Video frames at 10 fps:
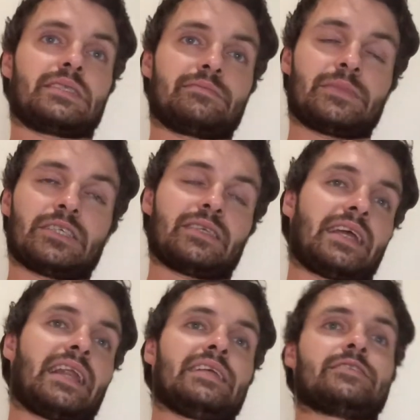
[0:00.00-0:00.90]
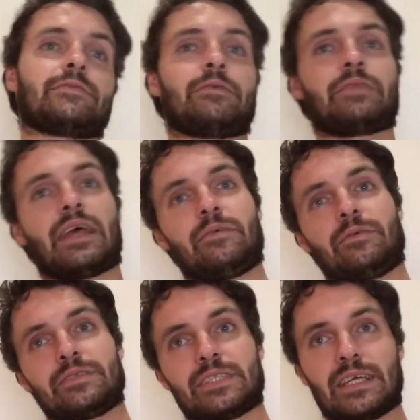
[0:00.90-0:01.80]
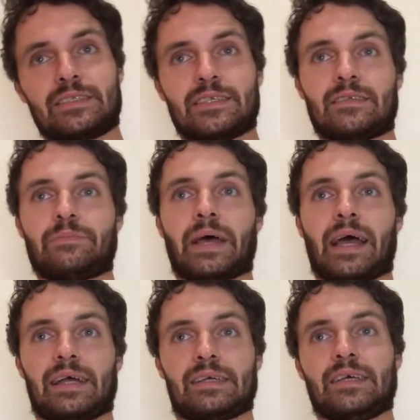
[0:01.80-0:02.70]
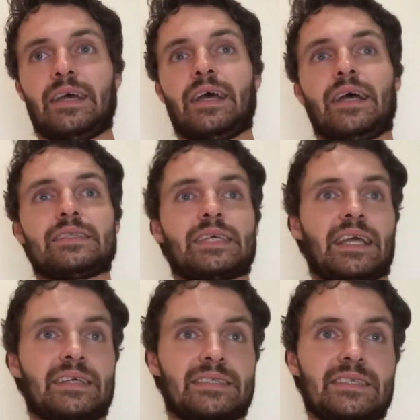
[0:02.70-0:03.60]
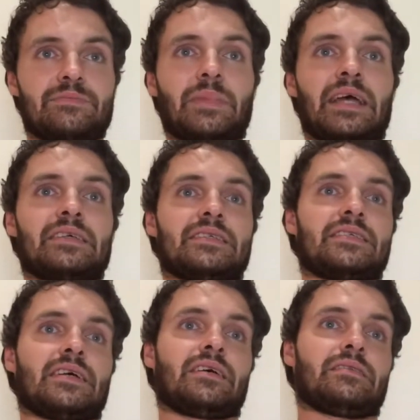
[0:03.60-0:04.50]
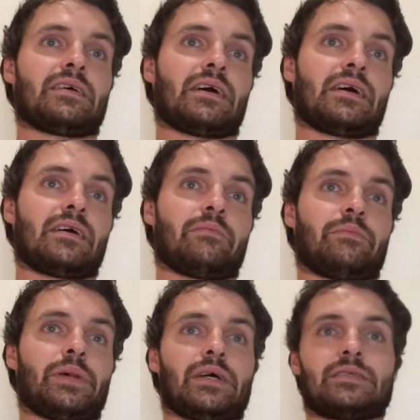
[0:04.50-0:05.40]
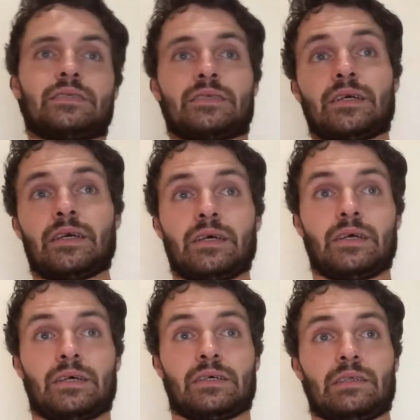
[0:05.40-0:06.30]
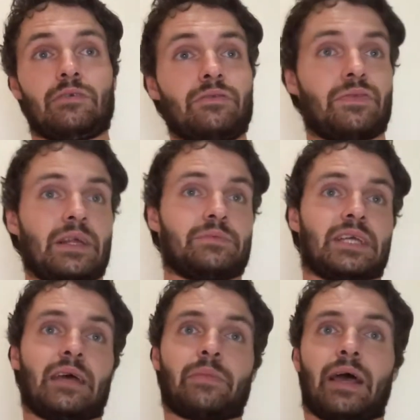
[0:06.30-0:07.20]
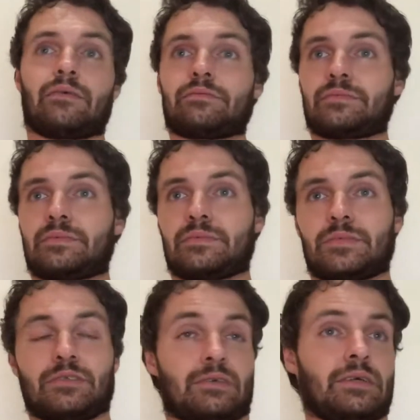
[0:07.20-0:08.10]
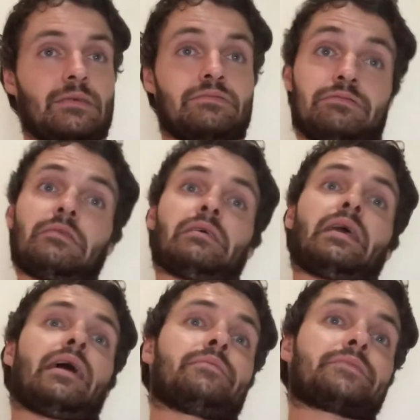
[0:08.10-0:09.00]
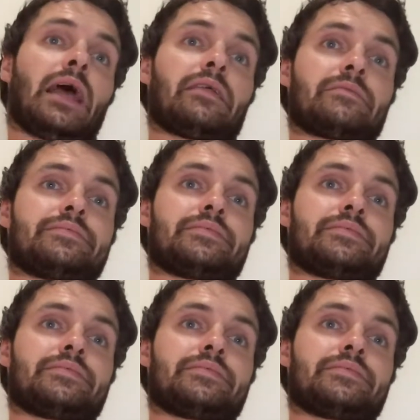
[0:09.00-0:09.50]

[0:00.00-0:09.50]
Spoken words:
doesn't get into it with anyone, sits at the back, takes his medicine. But Lloyd Phillips came out, took an